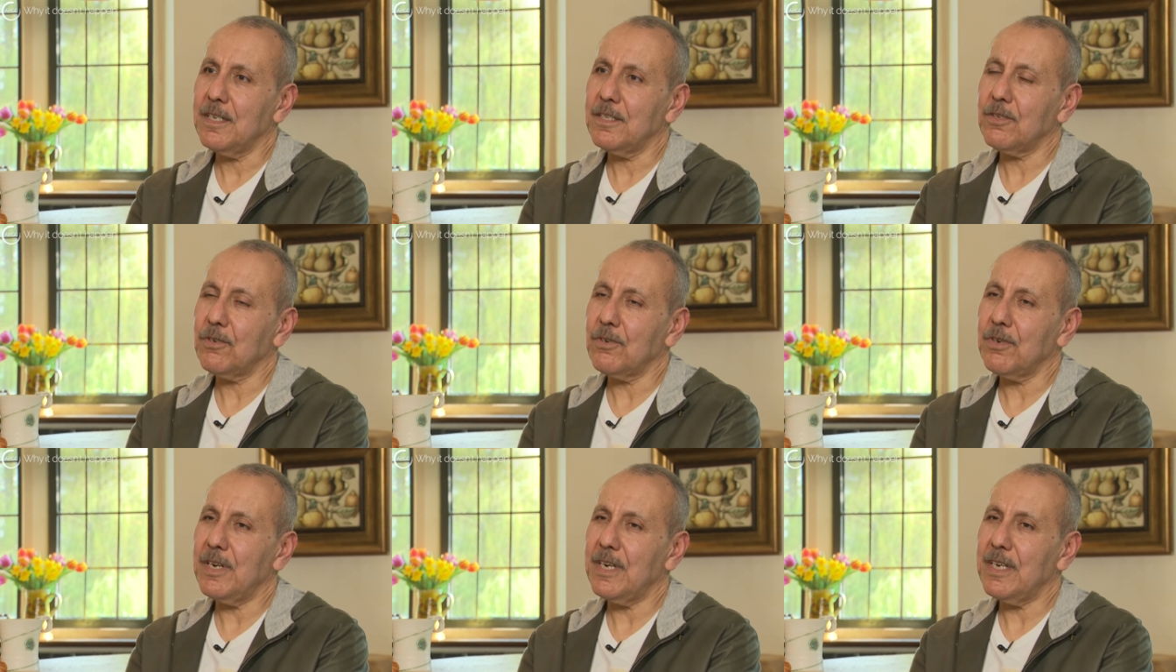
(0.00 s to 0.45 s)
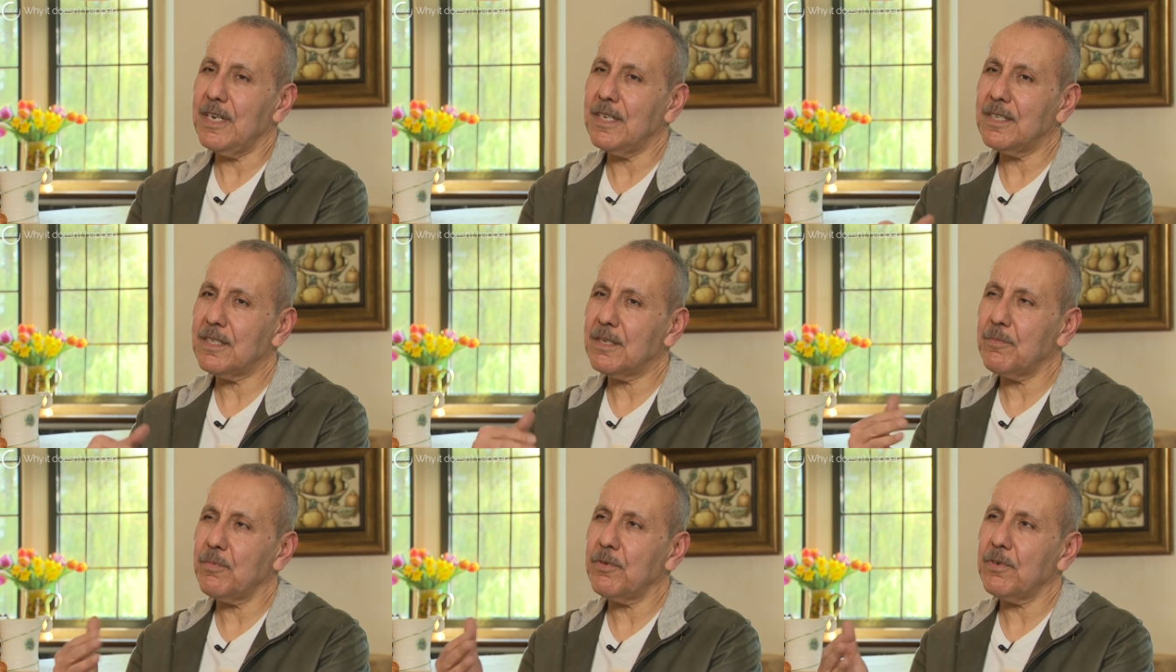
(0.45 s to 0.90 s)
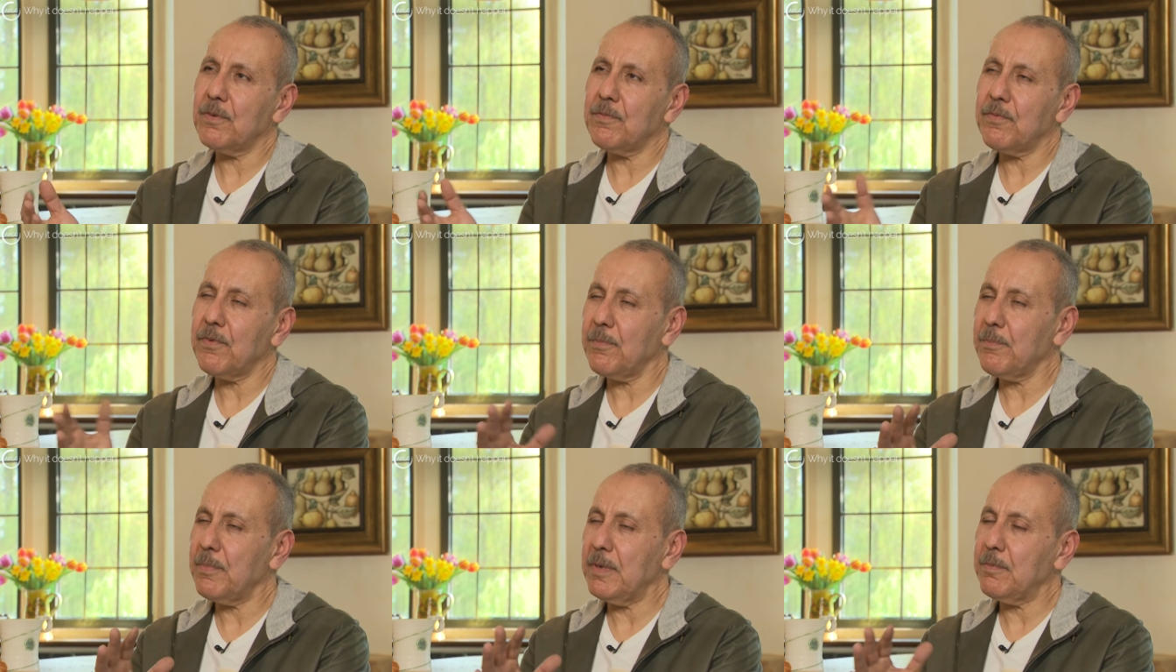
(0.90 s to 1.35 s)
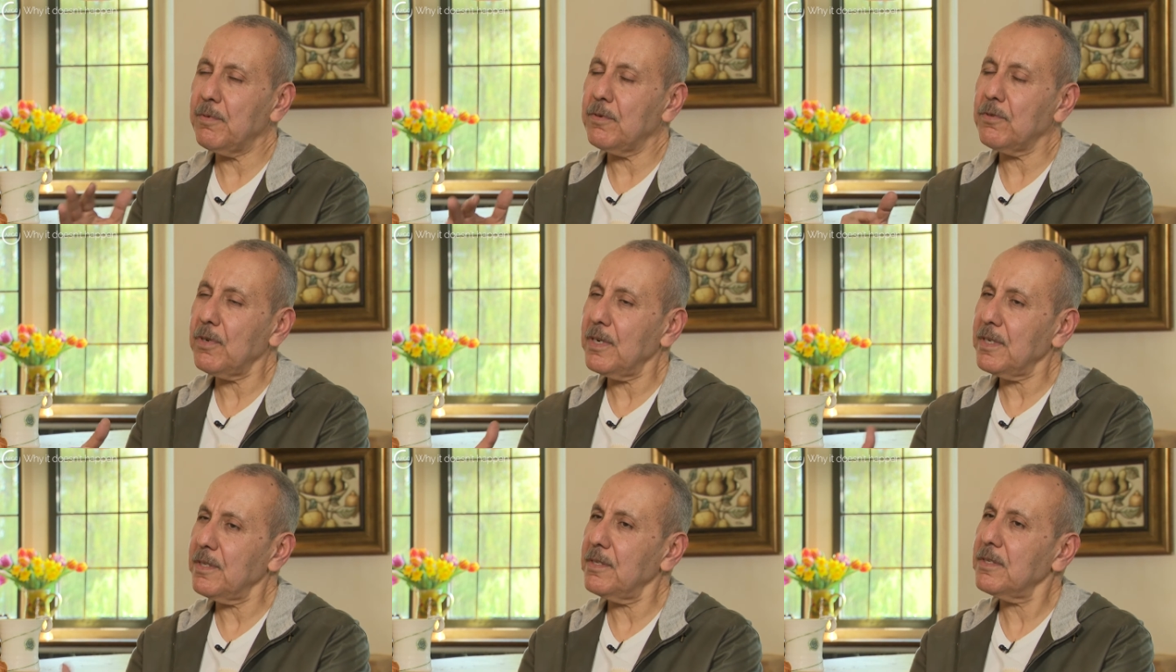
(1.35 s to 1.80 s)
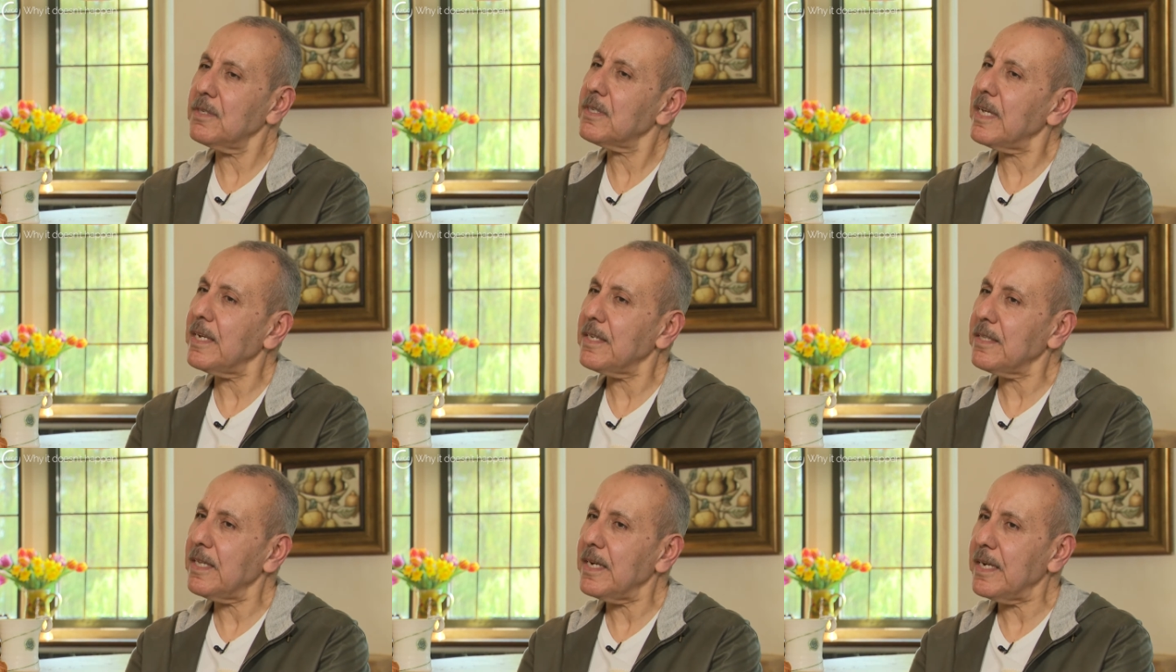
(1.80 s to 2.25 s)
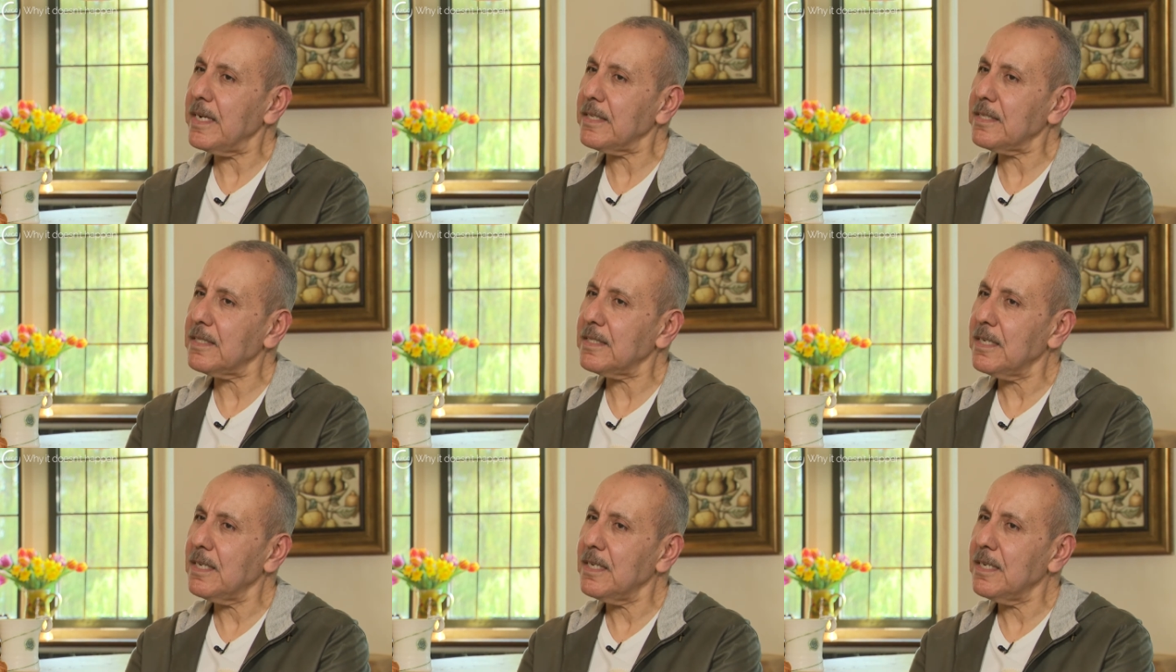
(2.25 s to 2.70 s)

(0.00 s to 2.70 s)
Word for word: So it is important for people to understand that.